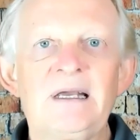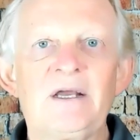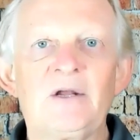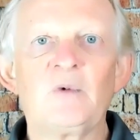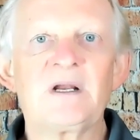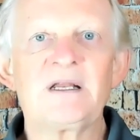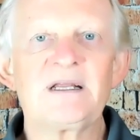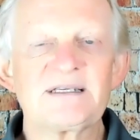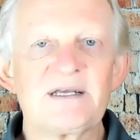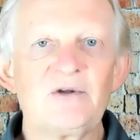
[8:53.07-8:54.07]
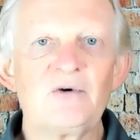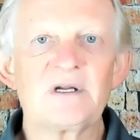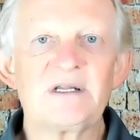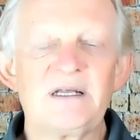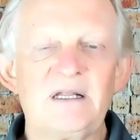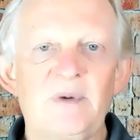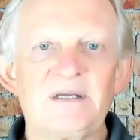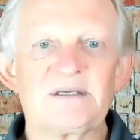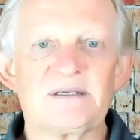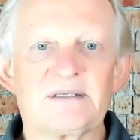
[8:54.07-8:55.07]
in what it is they do on a daily
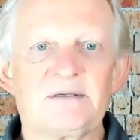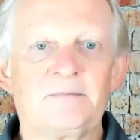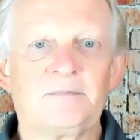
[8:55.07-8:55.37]
basis.